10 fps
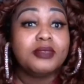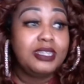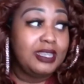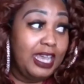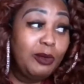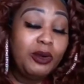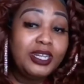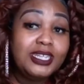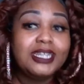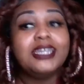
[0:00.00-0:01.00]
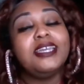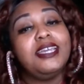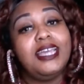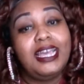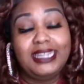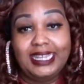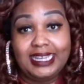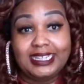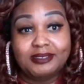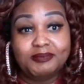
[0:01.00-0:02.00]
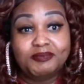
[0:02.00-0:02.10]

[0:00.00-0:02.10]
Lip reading: They want it and they get it.